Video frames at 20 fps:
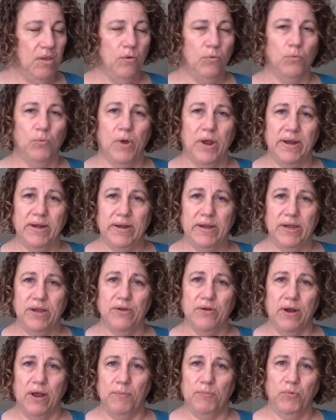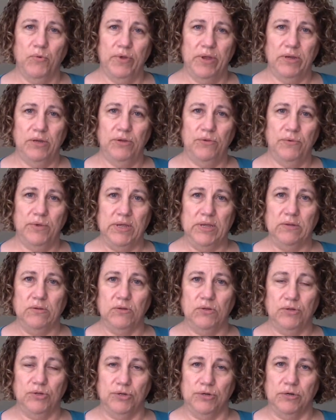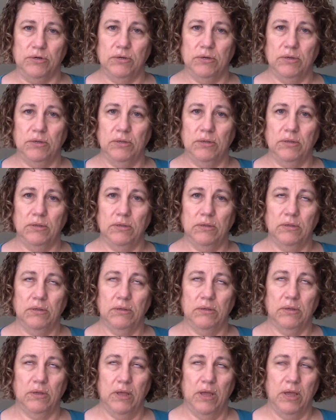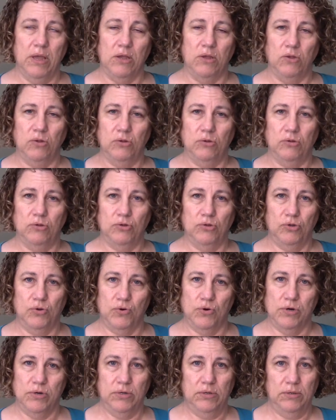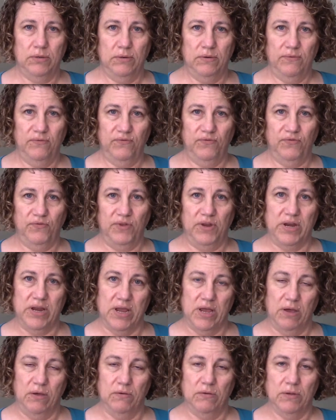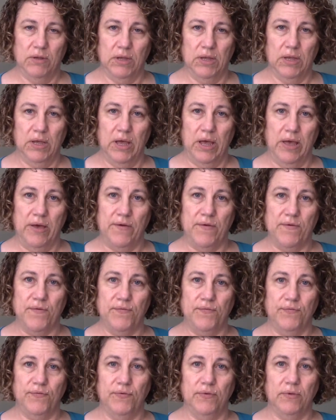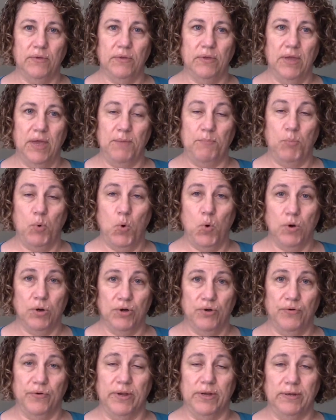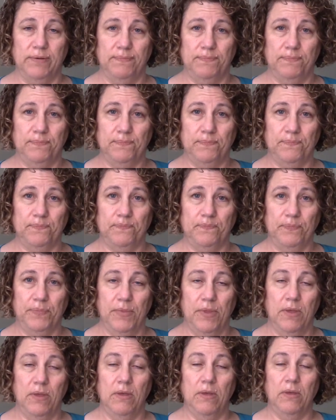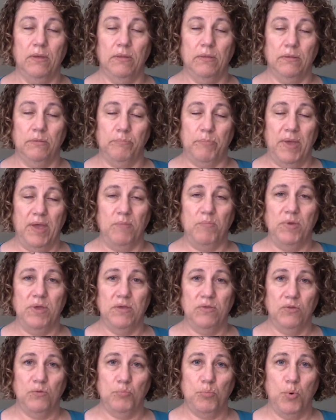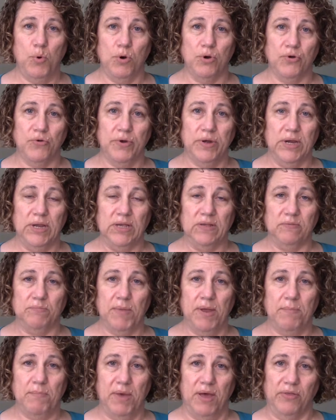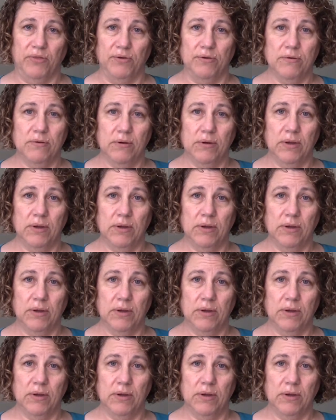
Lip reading: Right here, I'm going to insert a short video of a portrait. The baby in the portrait is my mother.